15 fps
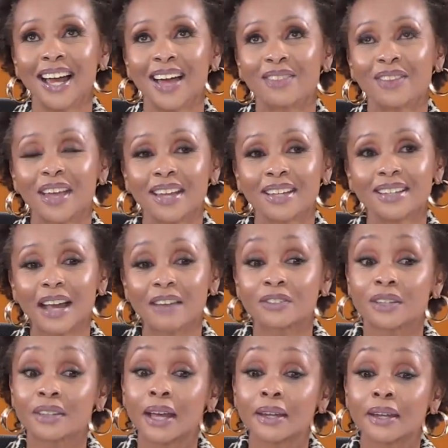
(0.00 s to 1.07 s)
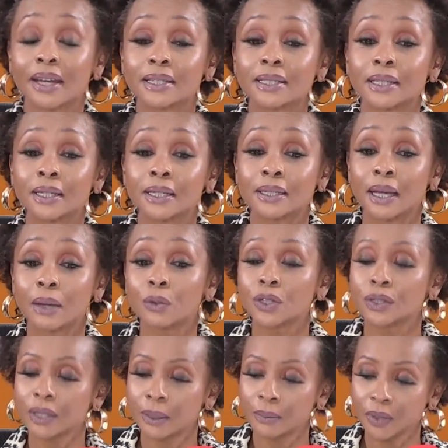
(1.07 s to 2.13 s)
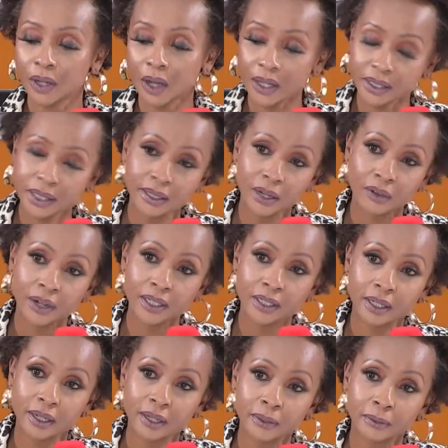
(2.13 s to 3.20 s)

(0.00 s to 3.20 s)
and then after that, I did, I was um, the casting oh, director. Oh, pause.